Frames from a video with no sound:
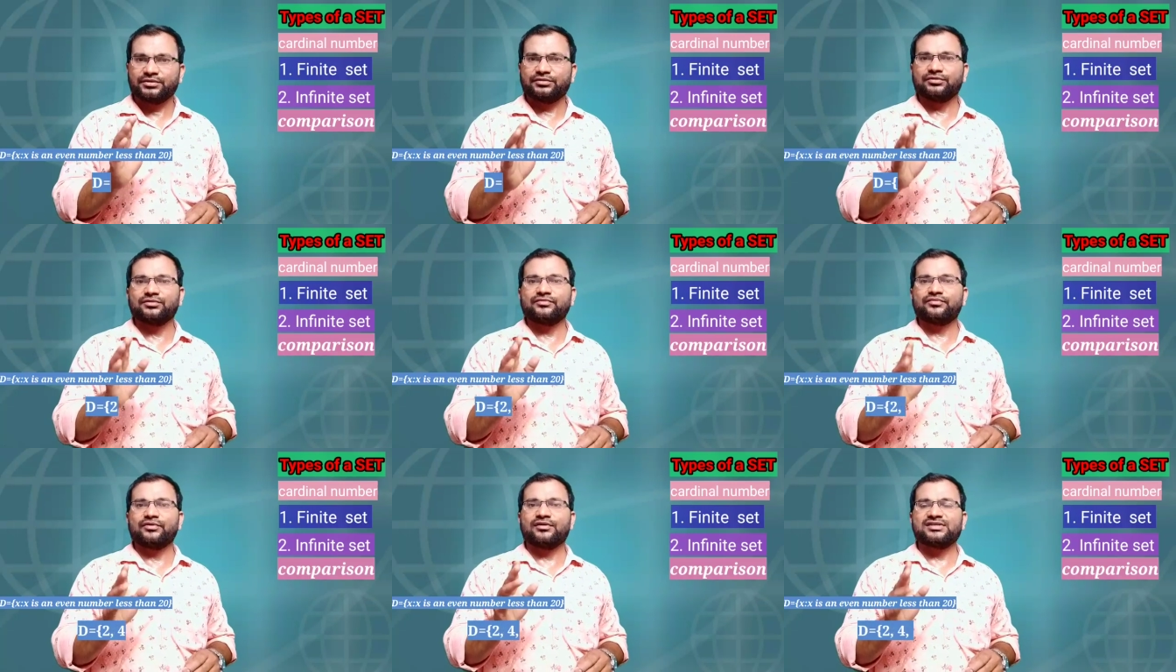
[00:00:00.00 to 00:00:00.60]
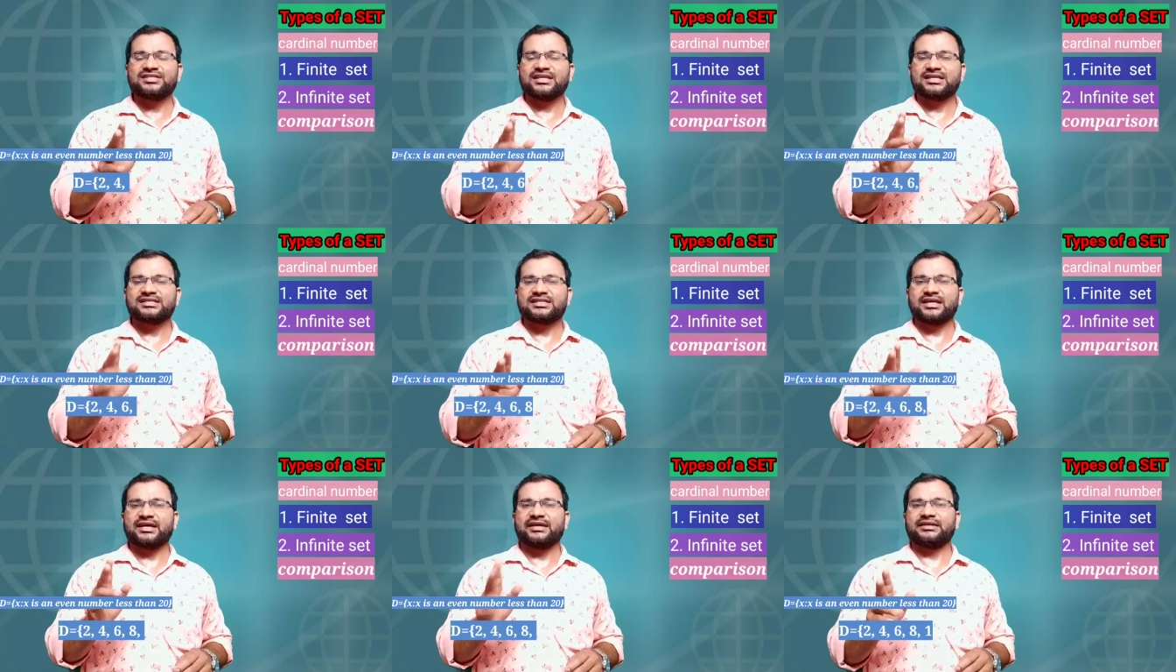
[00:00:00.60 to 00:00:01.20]
2, 4,
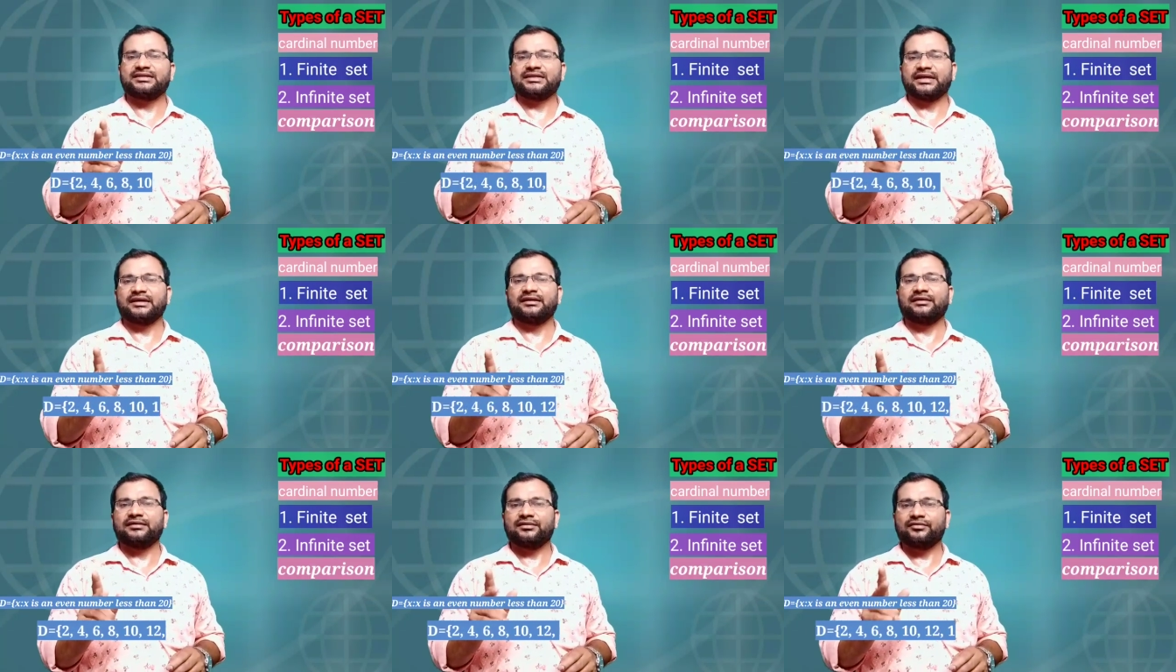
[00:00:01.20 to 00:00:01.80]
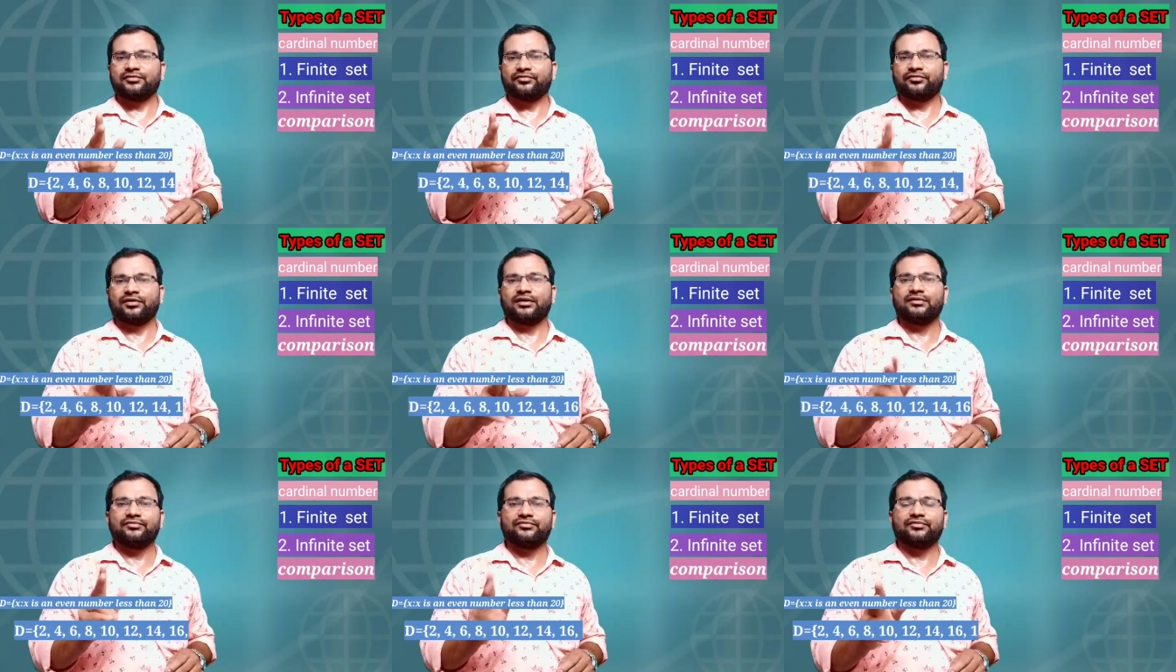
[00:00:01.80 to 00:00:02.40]
6, 8, 10,
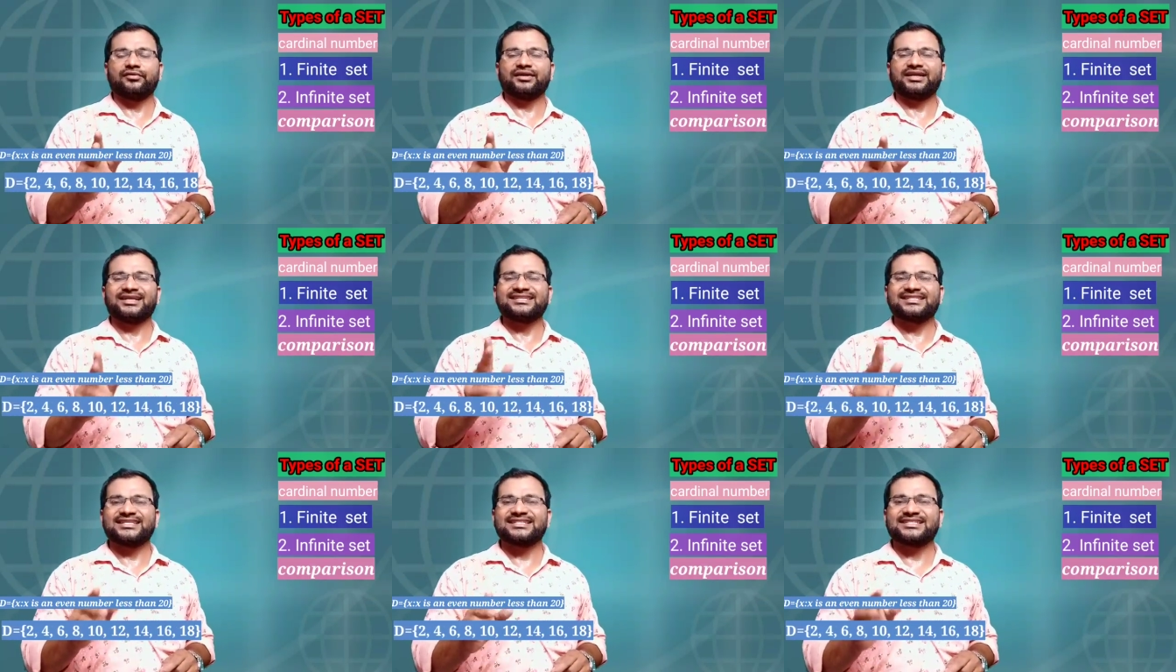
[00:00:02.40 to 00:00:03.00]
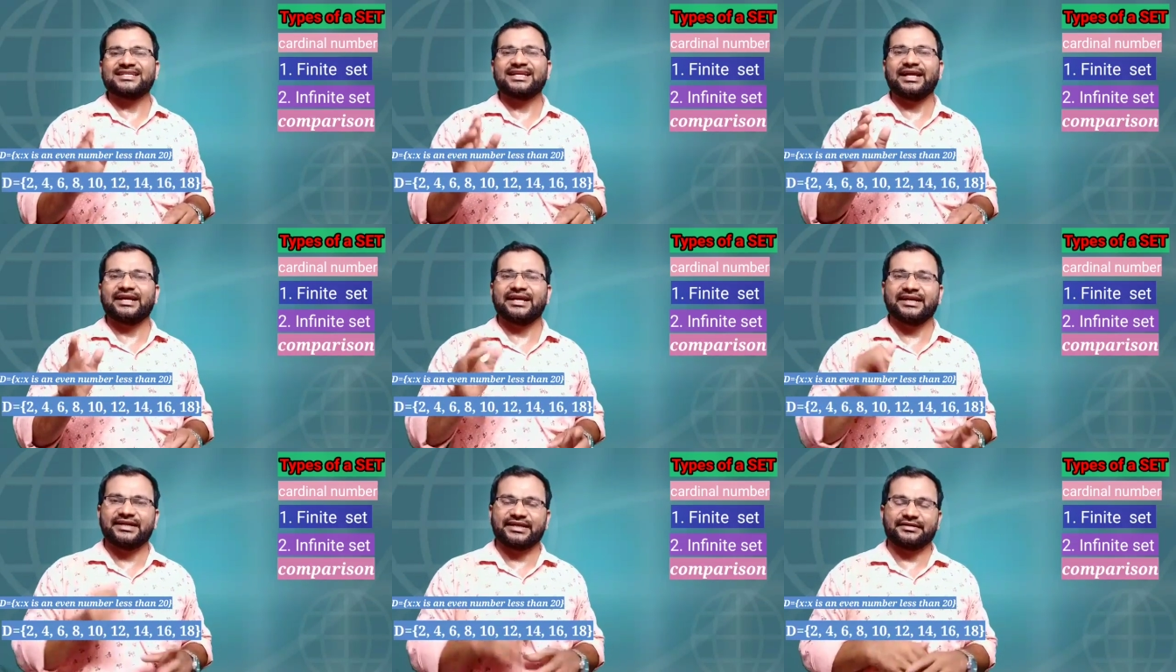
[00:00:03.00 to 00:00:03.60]
12, 14, 16
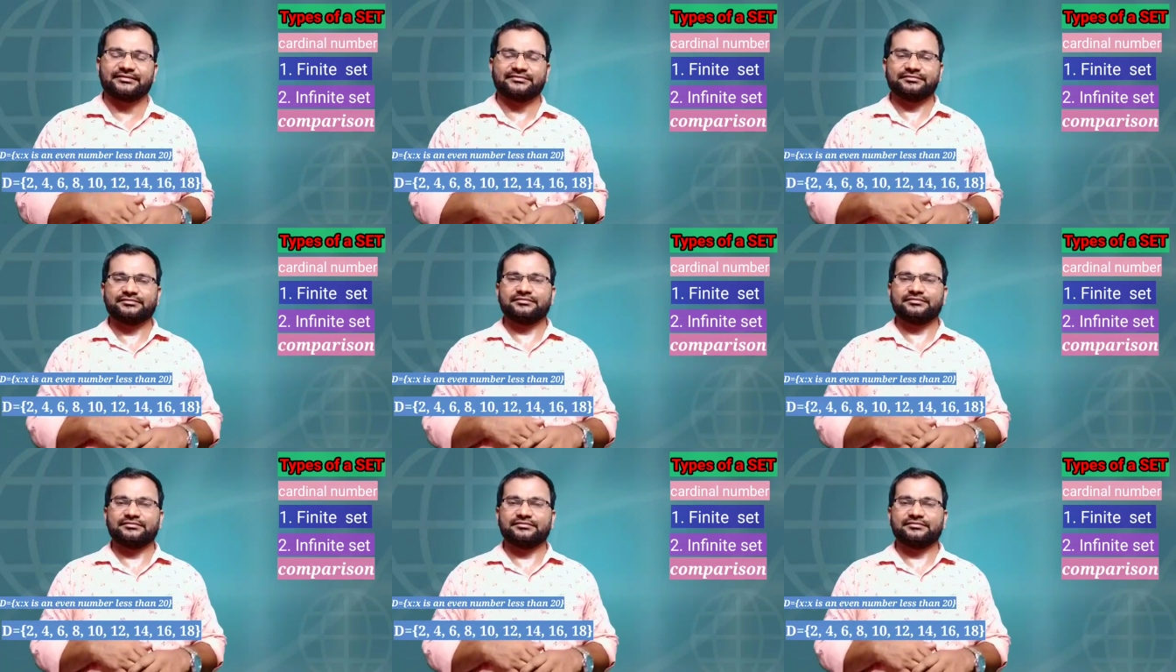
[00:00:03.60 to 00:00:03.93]
and 18.